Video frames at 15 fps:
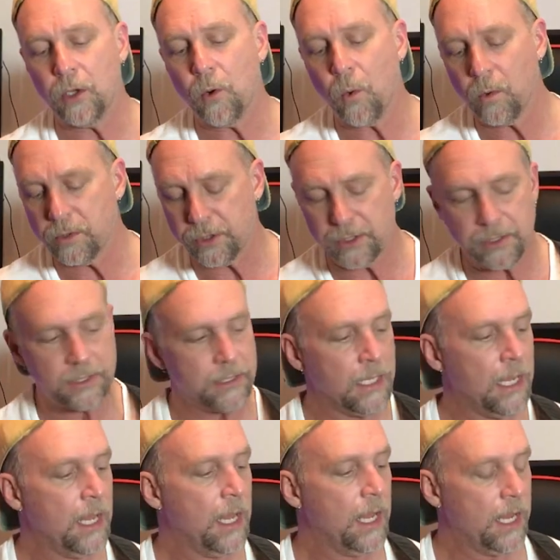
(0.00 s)
gorgeous.
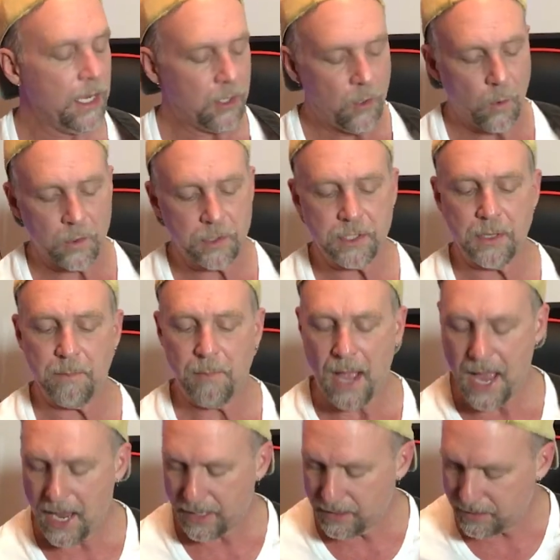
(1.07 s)
And of course, the
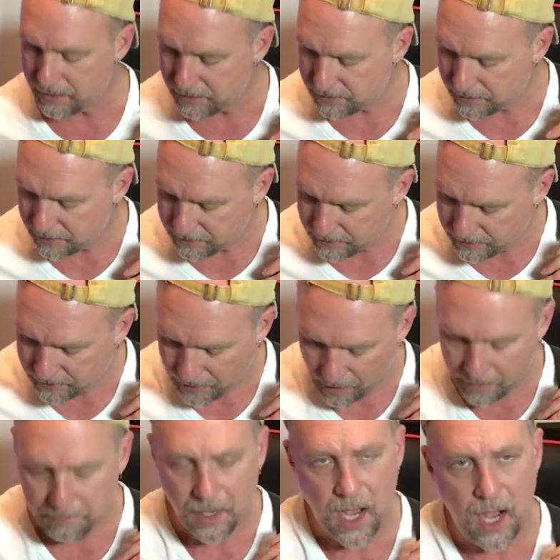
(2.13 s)
back is, this is
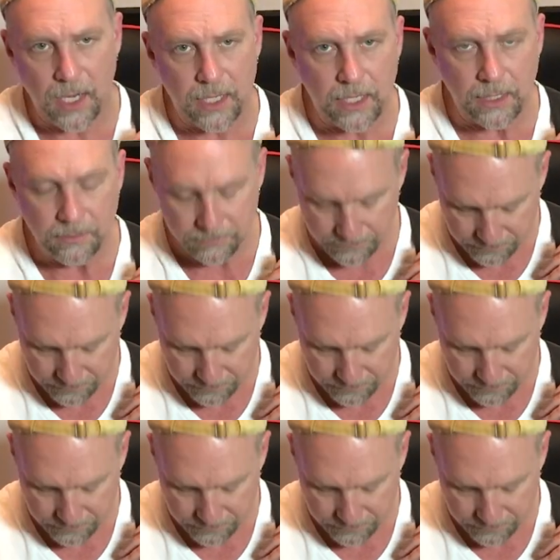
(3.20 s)
solid mahogany